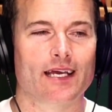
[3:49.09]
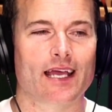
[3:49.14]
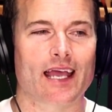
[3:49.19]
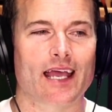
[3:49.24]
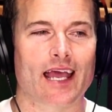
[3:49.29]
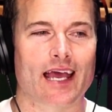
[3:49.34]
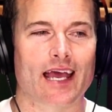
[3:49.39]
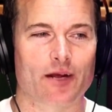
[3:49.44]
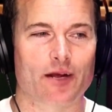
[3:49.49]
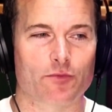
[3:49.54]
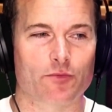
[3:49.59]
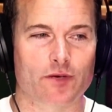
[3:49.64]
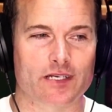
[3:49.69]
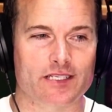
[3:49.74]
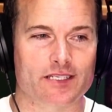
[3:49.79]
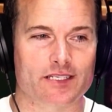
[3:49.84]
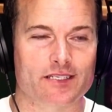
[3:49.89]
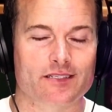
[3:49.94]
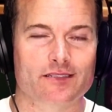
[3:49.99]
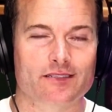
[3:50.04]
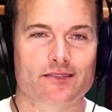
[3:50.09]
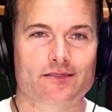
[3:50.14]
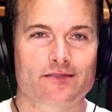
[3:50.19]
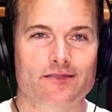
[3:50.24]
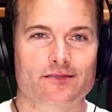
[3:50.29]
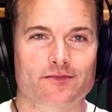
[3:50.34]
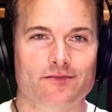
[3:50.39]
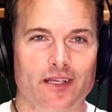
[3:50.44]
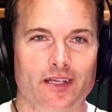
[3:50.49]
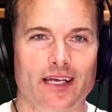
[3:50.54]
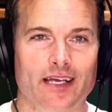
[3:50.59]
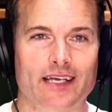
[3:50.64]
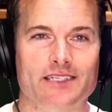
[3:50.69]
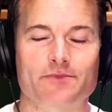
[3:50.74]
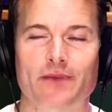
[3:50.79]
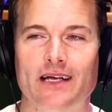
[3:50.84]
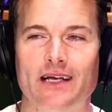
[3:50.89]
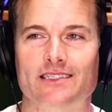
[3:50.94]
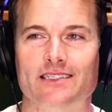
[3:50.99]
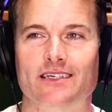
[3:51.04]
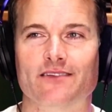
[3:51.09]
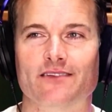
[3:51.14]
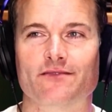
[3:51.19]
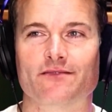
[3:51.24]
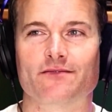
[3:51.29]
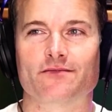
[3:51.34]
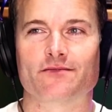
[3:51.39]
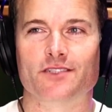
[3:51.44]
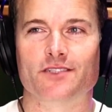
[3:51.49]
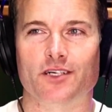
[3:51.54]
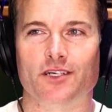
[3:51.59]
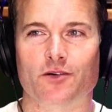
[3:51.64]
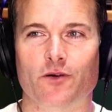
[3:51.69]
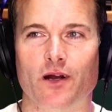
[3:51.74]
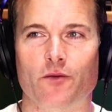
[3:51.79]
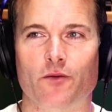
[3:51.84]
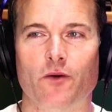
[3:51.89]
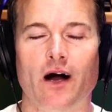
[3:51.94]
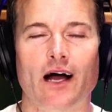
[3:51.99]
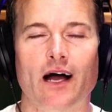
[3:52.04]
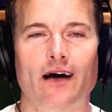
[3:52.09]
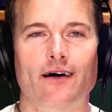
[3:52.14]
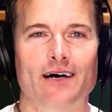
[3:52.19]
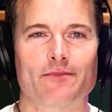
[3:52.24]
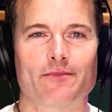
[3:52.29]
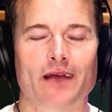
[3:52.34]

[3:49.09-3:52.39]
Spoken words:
and it was really expensive, took quite a while.